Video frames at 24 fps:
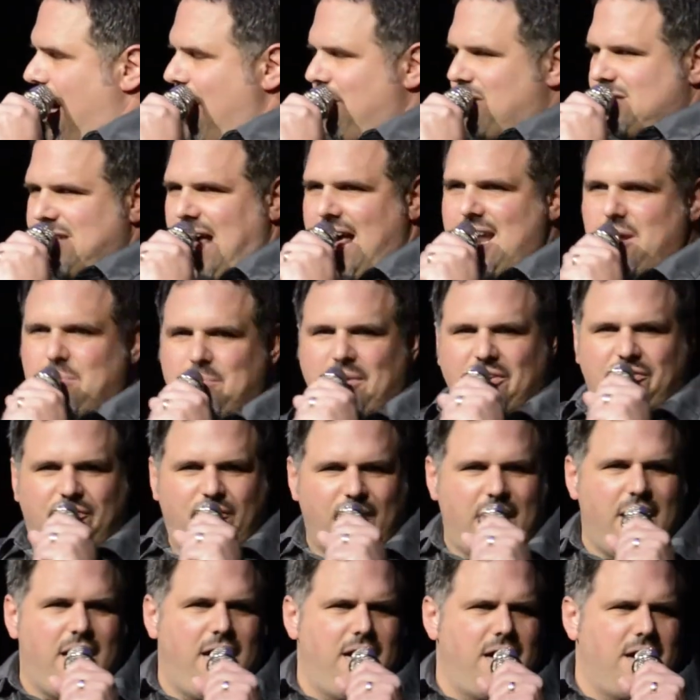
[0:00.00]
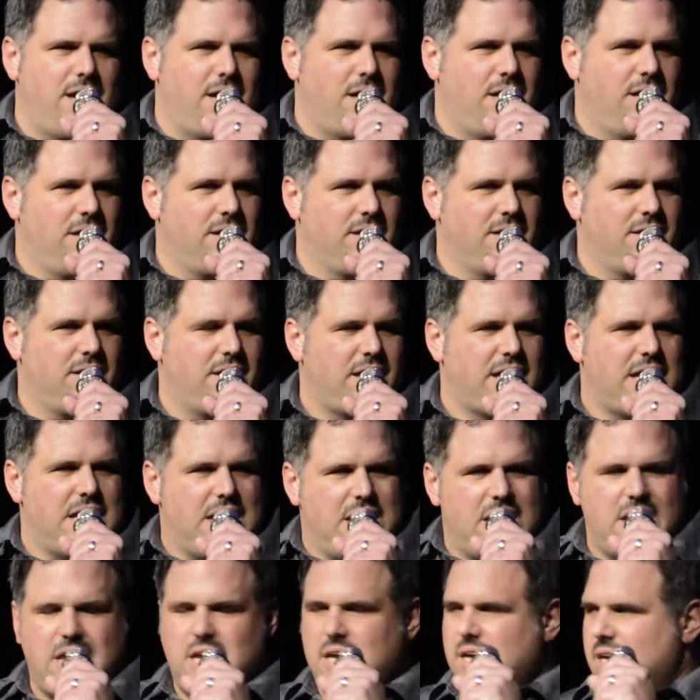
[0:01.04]
I was at a buffet
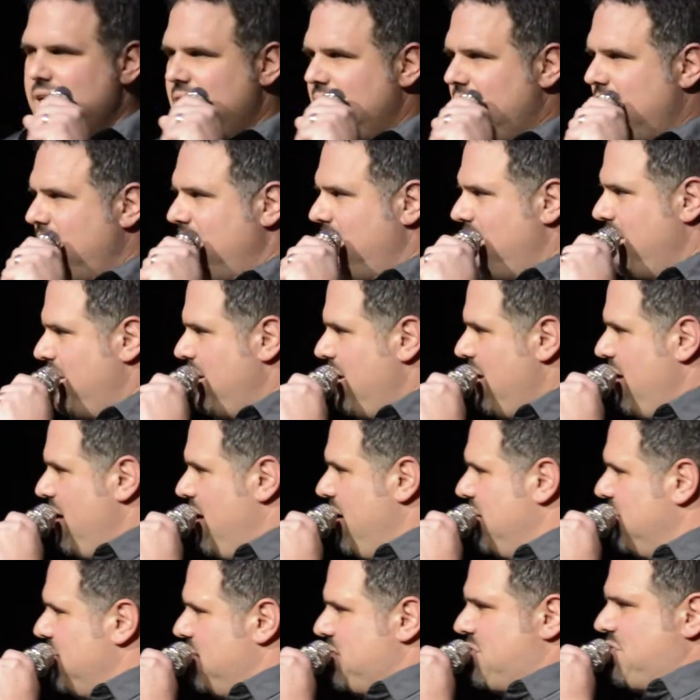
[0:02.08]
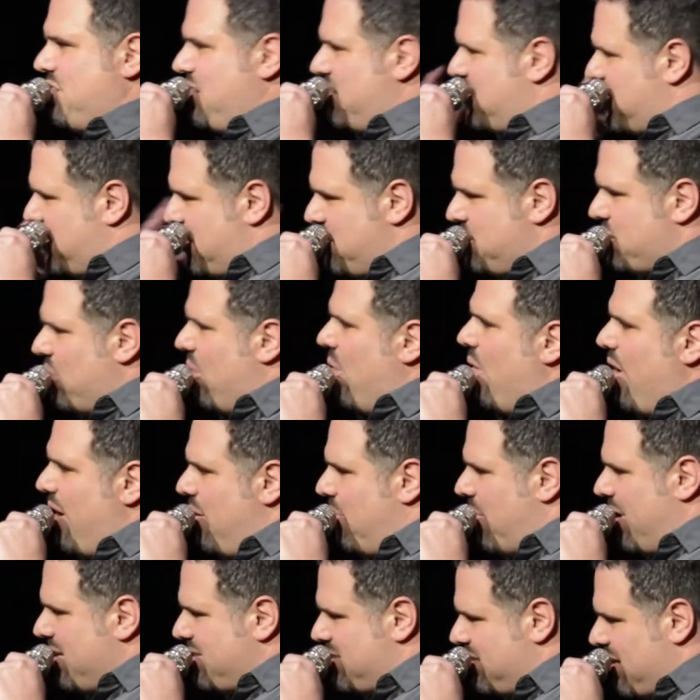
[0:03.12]
eating, just
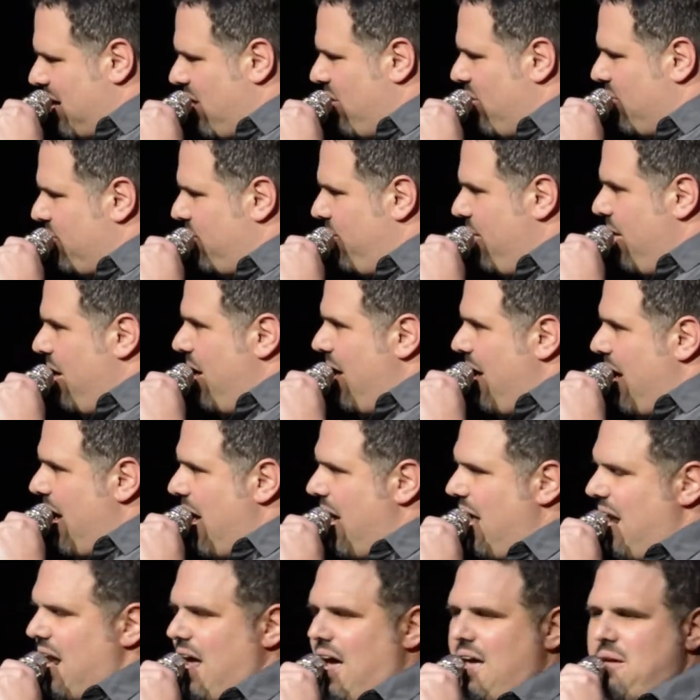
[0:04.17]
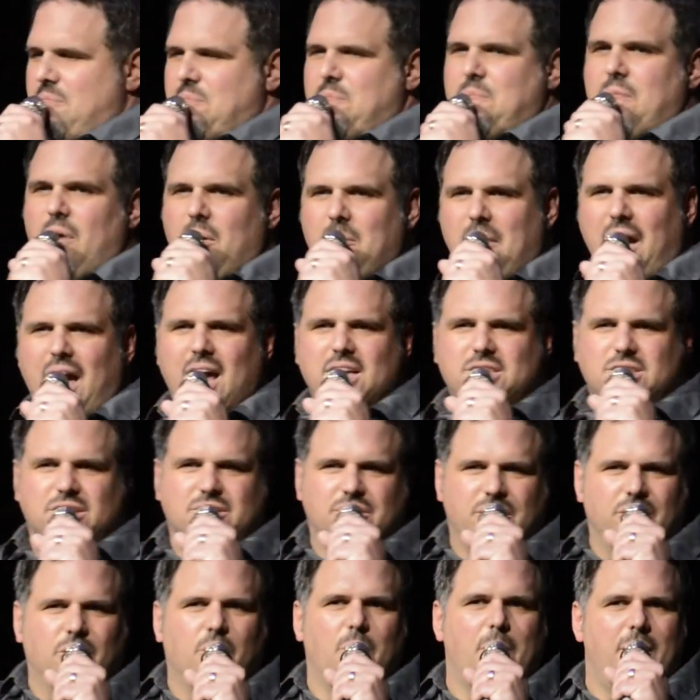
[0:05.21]
enjoying myself, And I
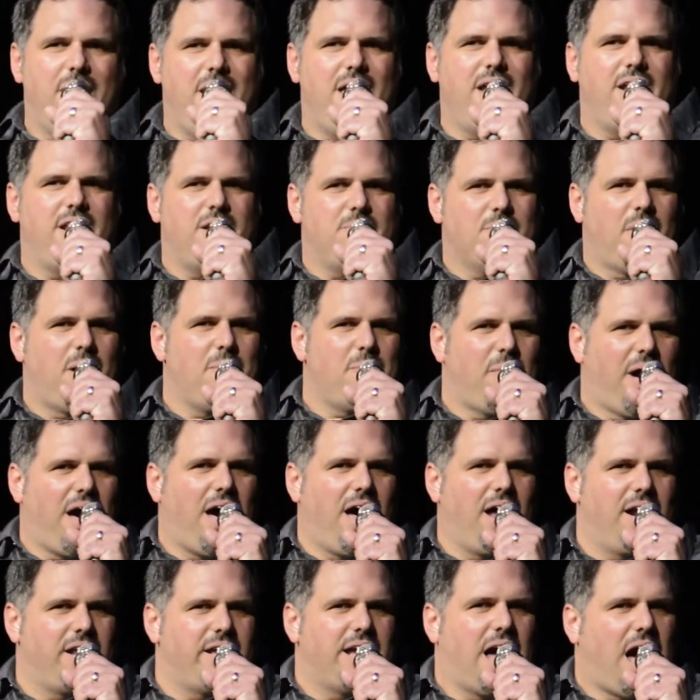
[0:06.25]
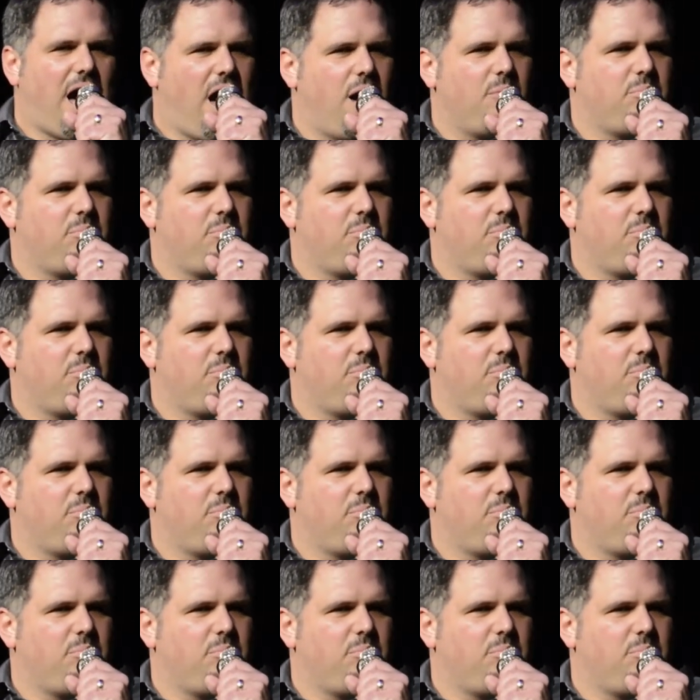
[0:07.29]
imagine little men in my body